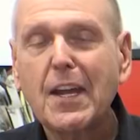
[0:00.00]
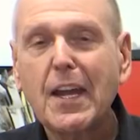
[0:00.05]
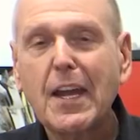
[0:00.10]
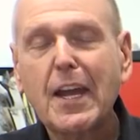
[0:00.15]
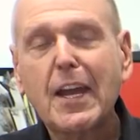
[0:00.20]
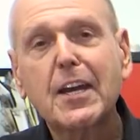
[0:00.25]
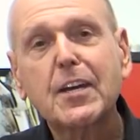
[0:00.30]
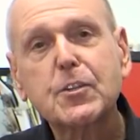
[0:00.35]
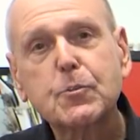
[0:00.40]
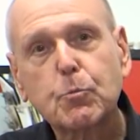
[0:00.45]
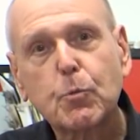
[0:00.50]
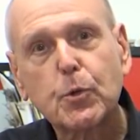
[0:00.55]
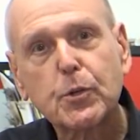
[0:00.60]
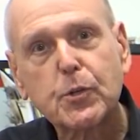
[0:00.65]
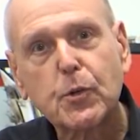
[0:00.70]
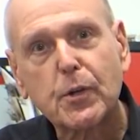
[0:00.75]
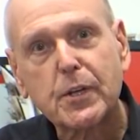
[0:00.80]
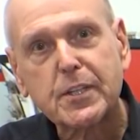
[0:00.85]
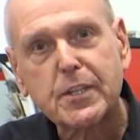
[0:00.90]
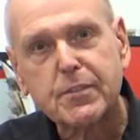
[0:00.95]
And we're
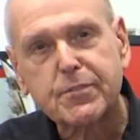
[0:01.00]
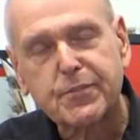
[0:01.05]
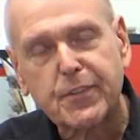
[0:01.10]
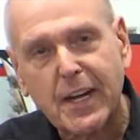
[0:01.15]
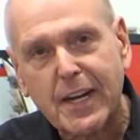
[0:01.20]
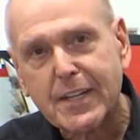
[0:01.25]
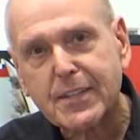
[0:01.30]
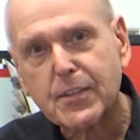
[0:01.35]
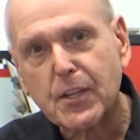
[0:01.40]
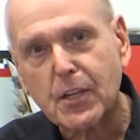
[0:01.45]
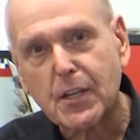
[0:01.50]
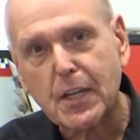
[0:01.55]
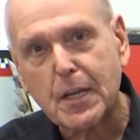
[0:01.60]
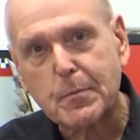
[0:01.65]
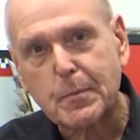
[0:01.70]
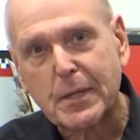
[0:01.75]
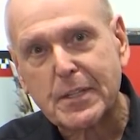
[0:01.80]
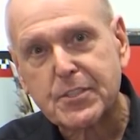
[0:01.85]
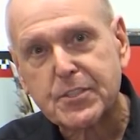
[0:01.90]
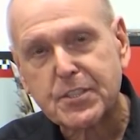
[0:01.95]
going to find the
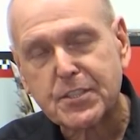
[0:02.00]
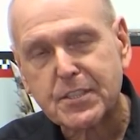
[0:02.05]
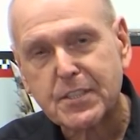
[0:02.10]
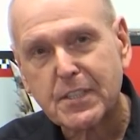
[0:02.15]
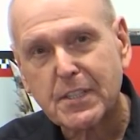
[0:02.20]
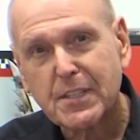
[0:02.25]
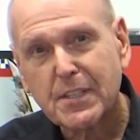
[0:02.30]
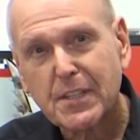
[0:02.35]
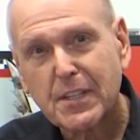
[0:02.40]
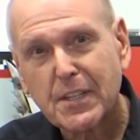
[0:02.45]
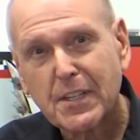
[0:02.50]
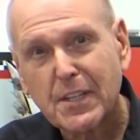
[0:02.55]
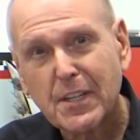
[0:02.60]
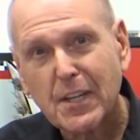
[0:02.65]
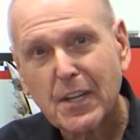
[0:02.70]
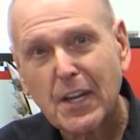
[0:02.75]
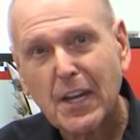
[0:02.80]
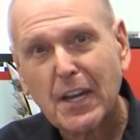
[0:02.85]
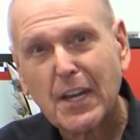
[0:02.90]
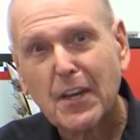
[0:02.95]
limits.
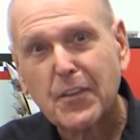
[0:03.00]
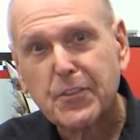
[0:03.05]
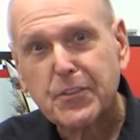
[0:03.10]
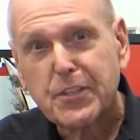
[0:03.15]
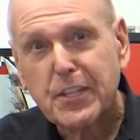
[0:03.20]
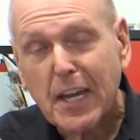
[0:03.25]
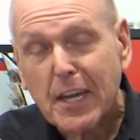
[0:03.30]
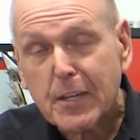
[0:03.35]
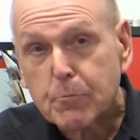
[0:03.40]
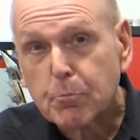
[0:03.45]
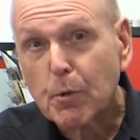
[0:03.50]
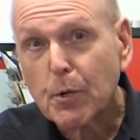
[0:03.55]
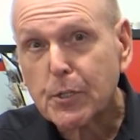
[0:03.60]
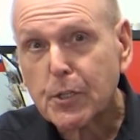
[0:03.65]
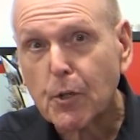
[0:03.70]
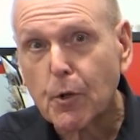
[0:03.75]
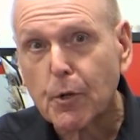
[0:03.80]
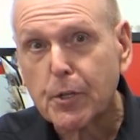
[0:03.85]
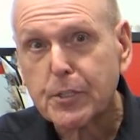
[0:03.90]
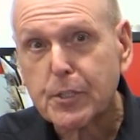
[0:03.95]
And then we're
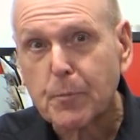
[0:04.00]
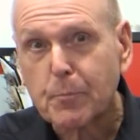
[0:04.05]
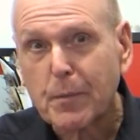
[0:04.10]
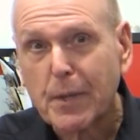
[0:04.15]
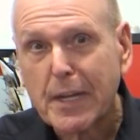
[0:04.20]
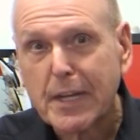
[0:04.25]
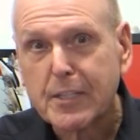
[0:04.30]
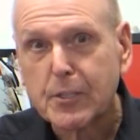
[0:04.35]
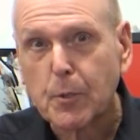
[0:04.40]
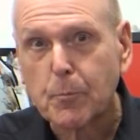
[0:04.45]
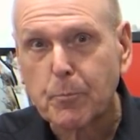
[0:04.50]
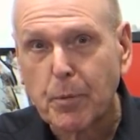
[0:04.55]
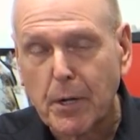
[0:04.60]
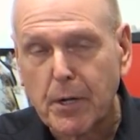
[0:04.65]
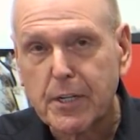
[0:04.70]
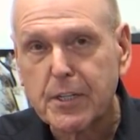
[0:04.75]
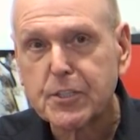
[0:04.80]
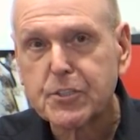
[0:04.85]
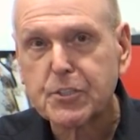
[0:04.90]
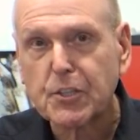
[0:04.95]
going to make the
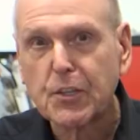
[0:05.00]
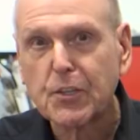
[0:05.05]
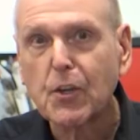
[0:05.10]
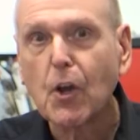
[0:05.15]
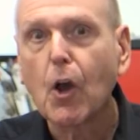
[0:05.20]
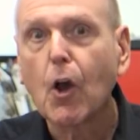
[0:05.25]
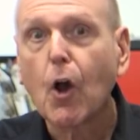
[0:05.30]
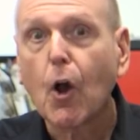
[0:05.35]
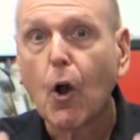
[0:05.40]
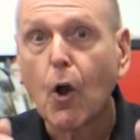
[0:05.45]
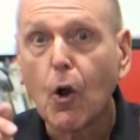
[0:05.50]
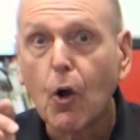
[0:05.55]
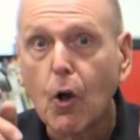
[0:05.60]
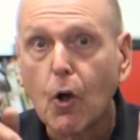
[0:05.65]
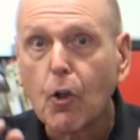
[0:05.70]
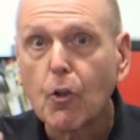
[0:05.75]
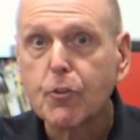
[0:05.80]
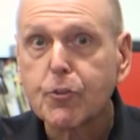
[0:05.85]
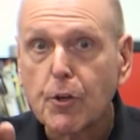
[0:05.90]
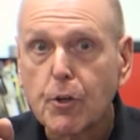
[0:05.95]
parts
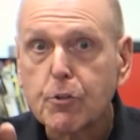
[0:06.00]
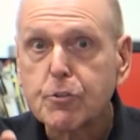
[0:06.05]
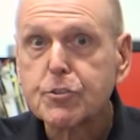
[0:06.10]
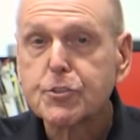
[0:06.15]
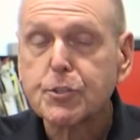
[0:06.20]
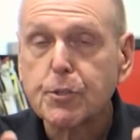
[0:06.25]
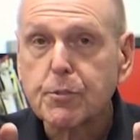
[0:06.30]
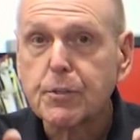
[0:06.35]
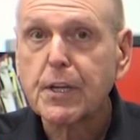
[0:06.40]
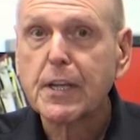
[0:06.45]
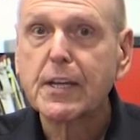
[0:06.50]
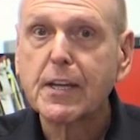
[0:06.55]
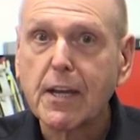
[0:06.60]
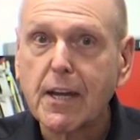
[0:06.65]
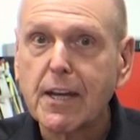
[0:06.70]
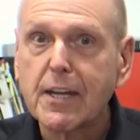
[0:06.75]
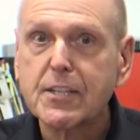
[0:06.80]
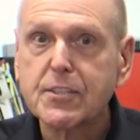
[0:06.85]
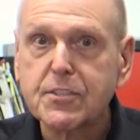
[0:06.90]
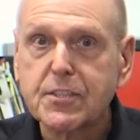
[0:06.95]
all those tuning
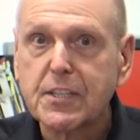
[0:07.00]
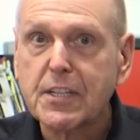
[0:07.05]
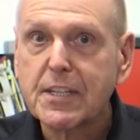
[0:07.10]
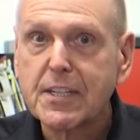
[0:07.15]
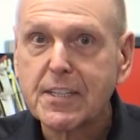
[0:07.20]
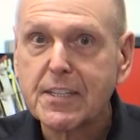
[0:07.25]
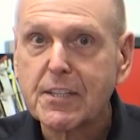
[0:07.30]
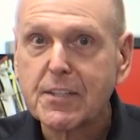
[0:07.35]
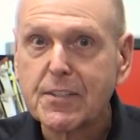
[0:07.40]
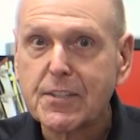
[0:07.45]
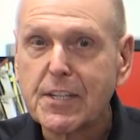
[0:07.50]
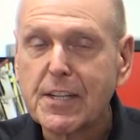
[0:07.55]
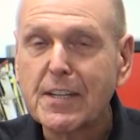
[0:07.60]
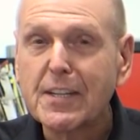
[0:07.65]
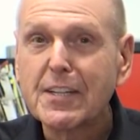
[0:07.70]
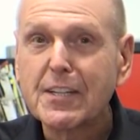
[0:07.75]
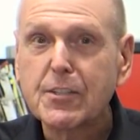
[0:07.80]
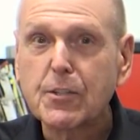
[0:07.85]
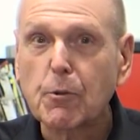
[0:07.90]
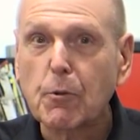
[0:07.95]
guys need
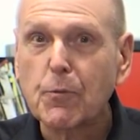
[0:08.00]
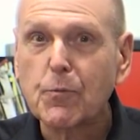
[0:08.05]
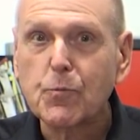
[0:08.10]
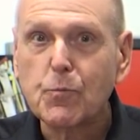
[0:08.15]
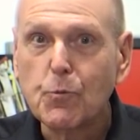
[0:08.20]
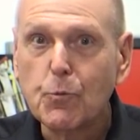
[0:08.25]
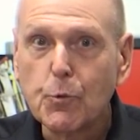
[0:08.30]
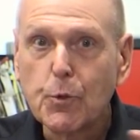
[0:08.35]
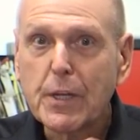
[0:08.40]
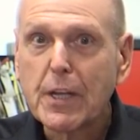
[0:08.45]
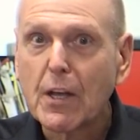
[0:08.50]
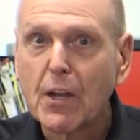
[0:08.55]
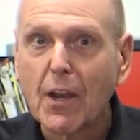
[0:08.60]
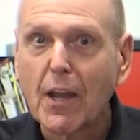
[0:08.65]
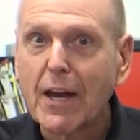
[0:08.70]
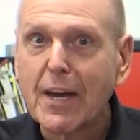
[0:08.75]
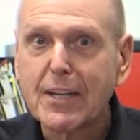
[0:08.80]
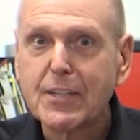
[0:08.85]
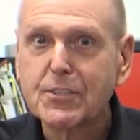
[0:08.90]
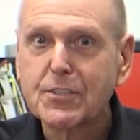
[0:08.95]
to
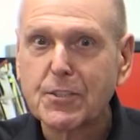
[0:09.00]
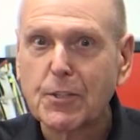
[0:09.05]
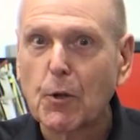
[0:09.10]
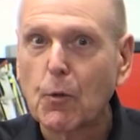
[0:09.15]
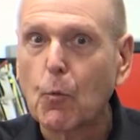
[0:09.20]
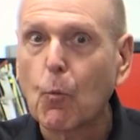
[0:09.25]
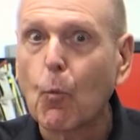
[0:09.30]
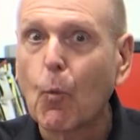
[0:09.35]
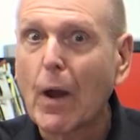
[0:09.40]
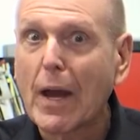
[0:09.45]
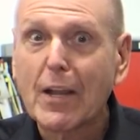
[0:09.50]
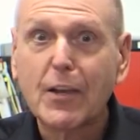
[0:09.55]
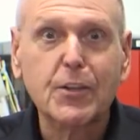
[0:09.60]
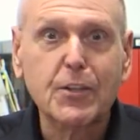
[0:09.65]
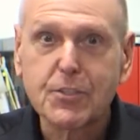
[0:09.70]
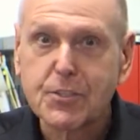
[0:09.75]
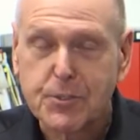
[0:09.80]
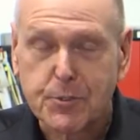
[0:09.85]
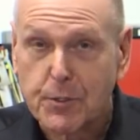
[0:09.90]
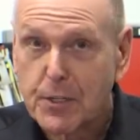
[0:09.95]
realize their wildest